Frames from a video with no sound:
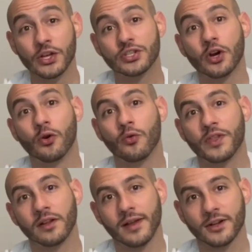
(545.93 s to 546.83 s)
So
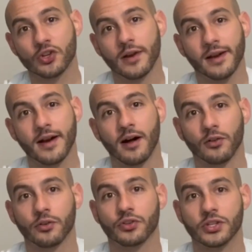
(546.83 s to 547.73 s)
the electronic
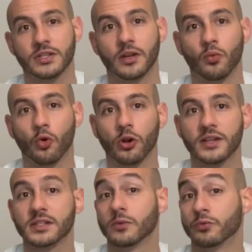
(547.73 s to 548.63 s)
collar just can work
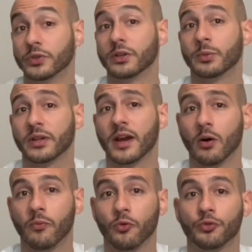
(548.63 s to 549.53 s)
as a really, really
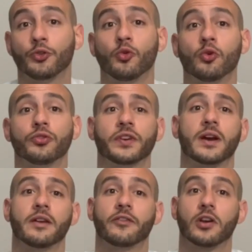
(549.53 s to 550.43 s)
helpful tool to
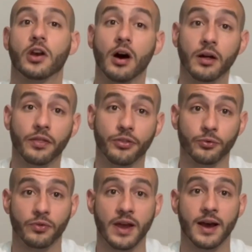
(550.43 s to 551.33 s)
kind of cut
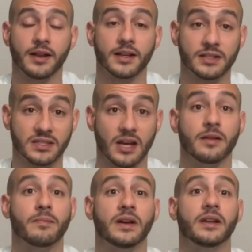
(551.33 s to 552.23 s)
through that
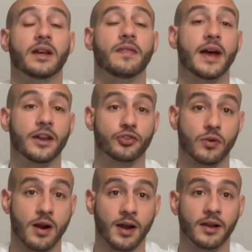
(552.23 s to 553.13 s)
excitement and that
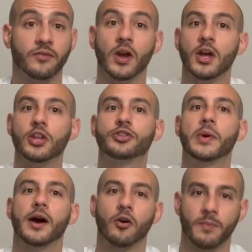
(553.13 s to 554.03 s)
drive, to
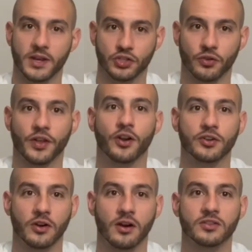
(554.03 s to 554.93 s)
help make sure that our
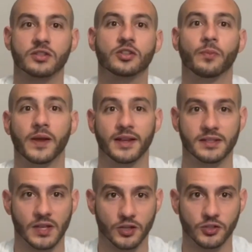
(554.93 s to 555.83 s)
dogs are still paying
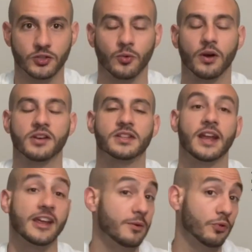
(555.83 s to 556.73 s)
attention to us and
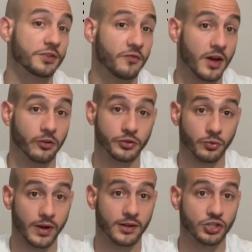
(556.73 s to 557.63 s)
able to follow
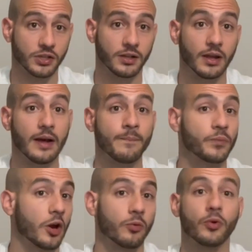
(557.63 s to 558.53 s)
direction
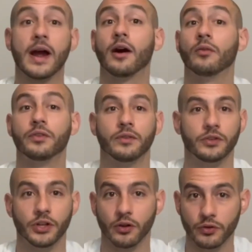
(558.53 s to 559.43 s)
around,
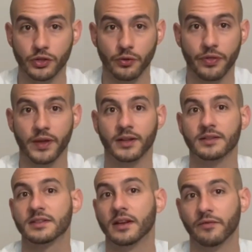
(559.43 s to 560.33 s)
new
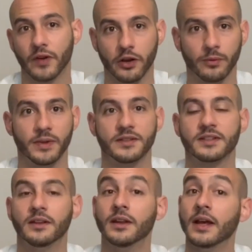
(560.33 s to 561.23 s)
things and environments
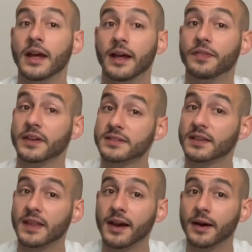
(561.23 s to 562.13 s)
and things
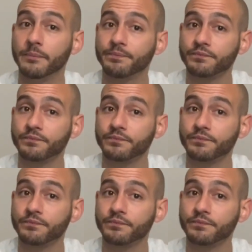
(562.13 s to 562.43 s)
like that.